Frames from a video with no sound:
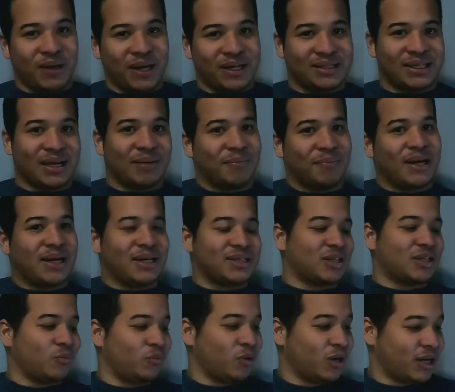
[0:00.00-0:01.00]
that made it
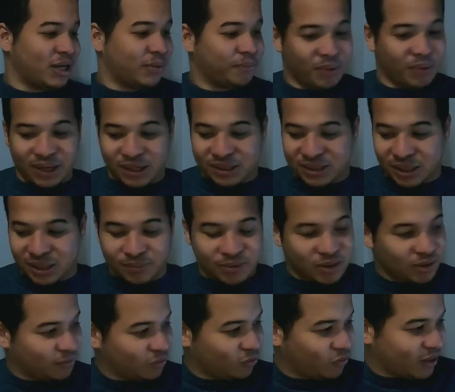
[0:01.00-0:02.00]
stop working. But it seems
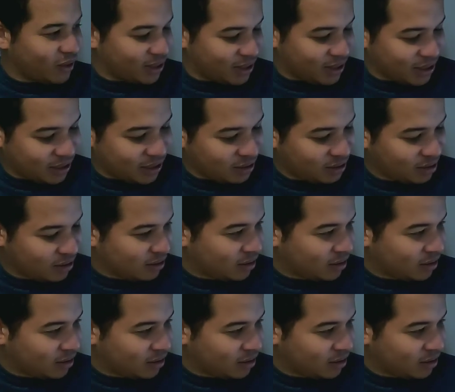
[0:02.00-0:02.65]
to be working.